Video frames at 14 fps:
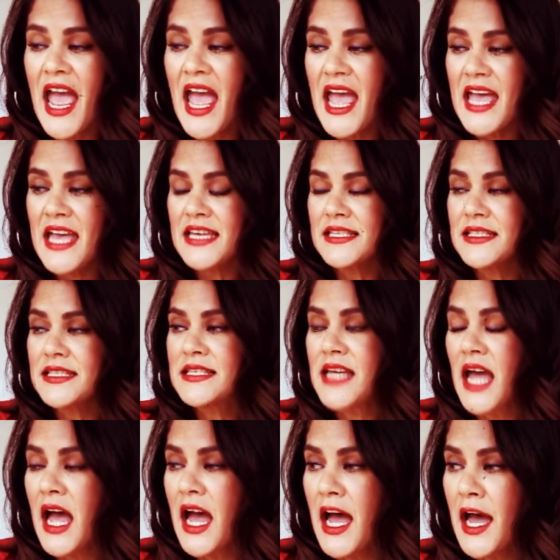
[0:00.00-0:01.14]

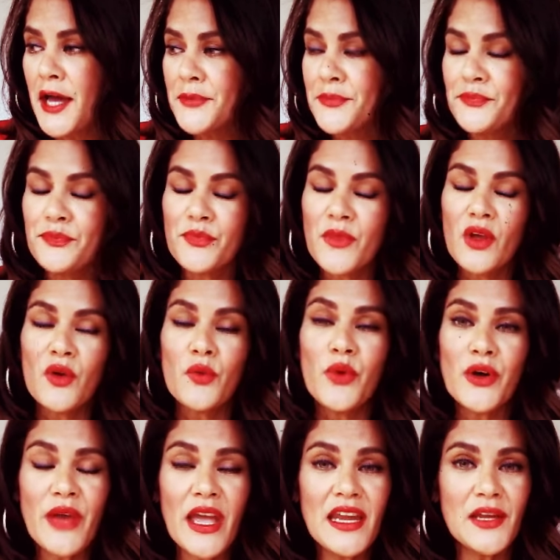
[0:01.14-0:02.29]
And, um,
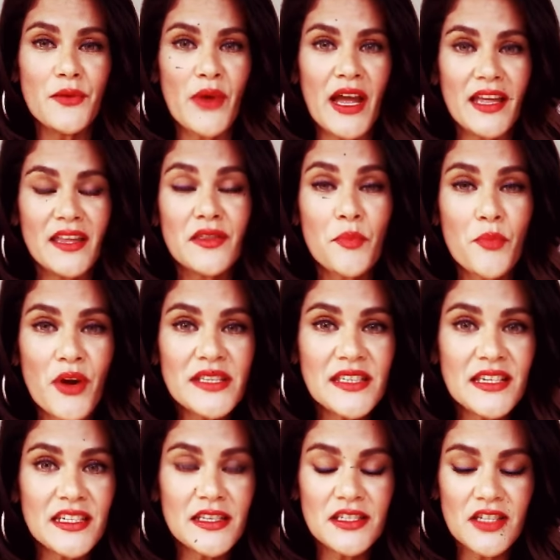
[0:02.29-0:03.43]
well, anyway, the
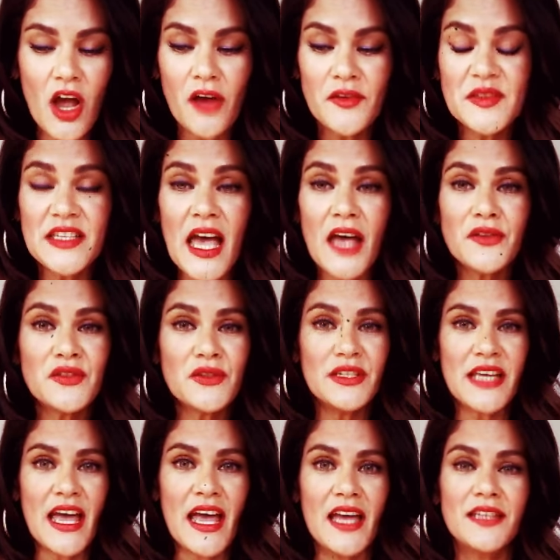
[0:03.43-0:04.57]
president of South
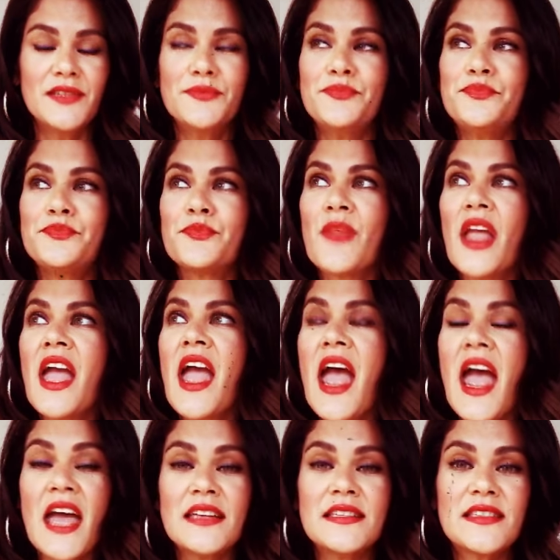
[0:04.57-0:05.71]
Sudan
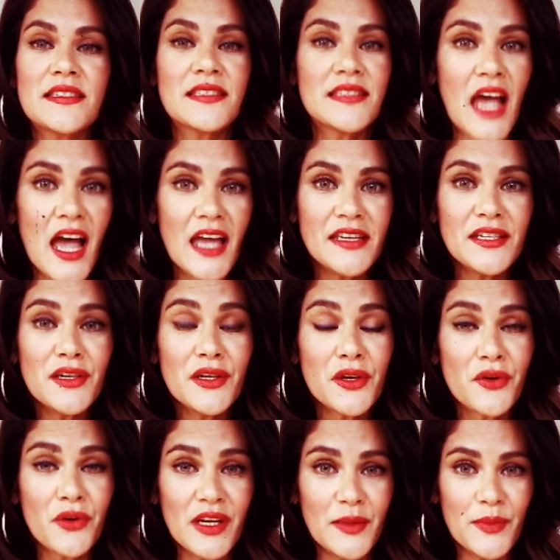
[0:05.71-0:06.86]
has signed an
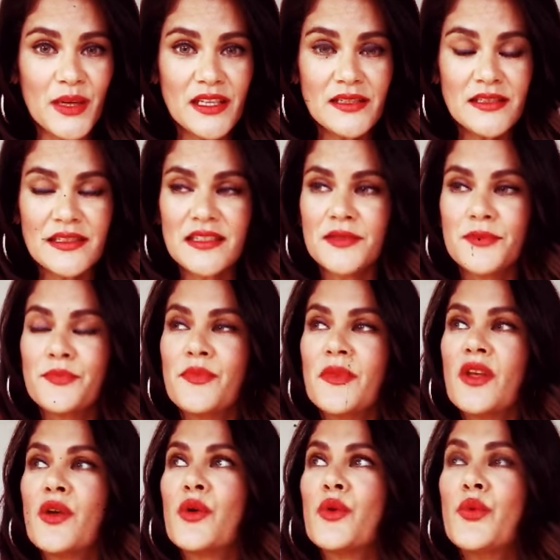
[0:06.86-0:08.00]
agreement
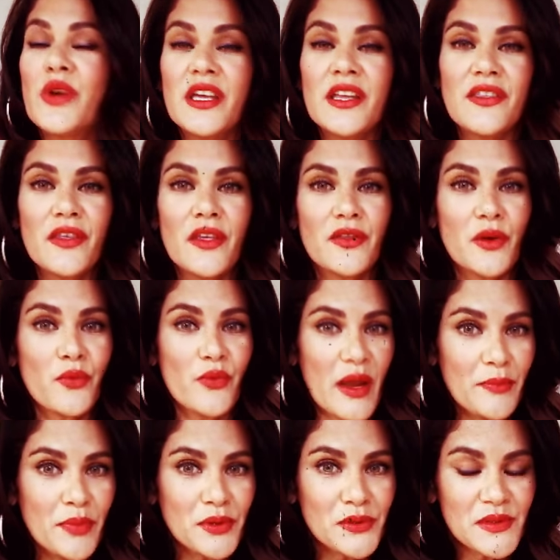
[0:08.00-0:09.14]
with the
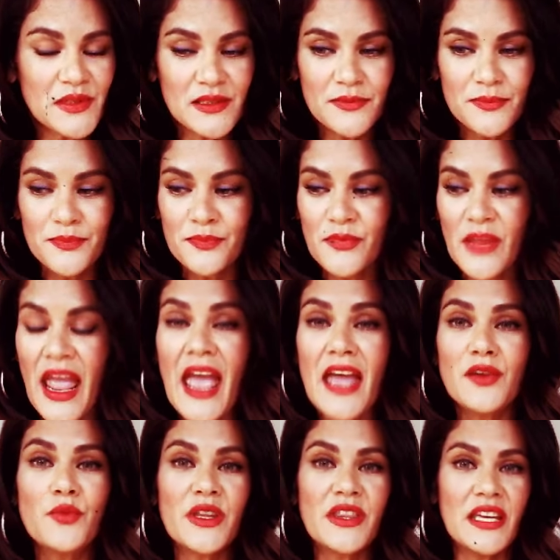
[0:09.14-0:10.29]
rebels
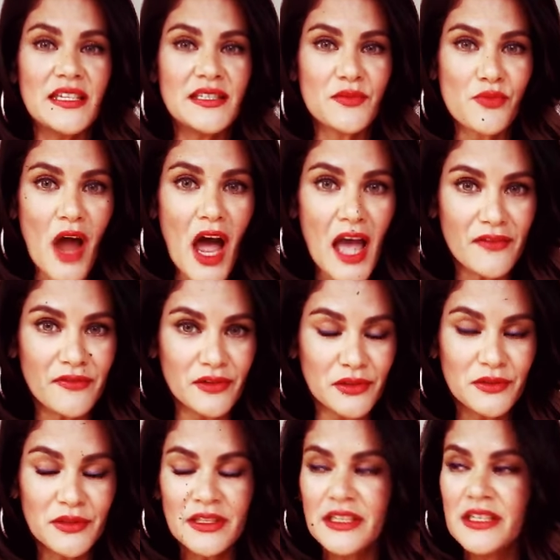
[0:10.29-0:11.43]
and with his
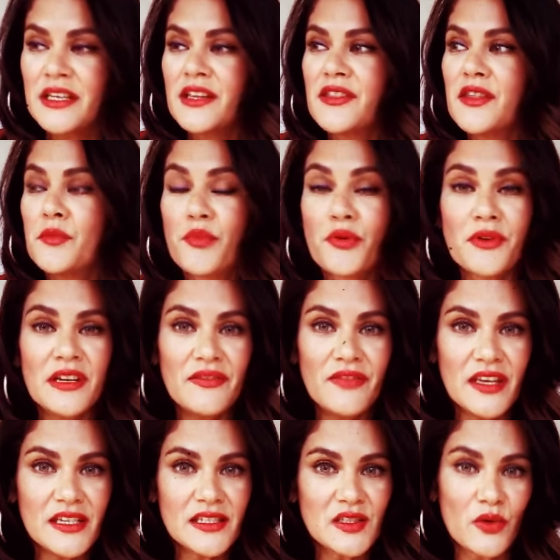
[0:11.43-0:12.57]
rival, the
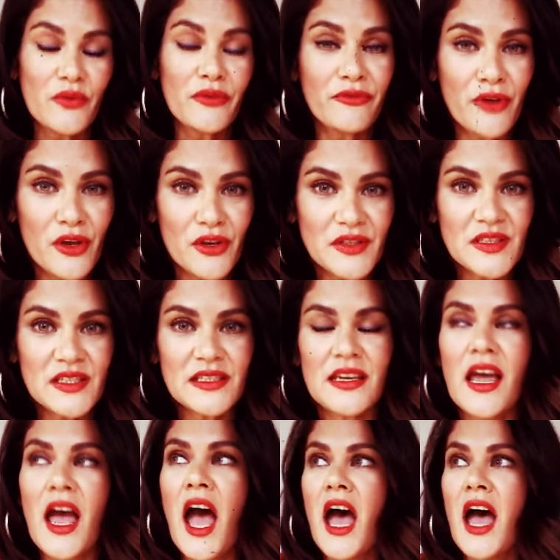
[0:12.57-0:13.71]
previous or first
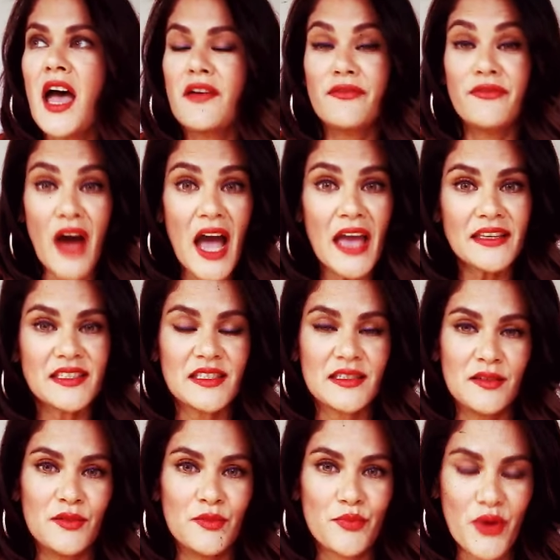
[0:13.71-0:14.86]
uh, vice
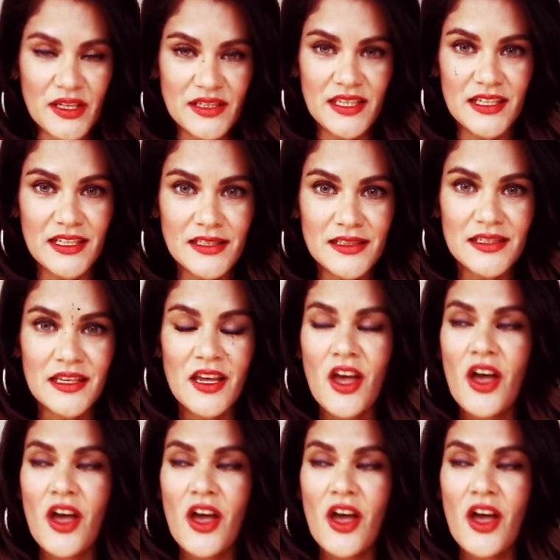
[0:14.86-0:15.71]
president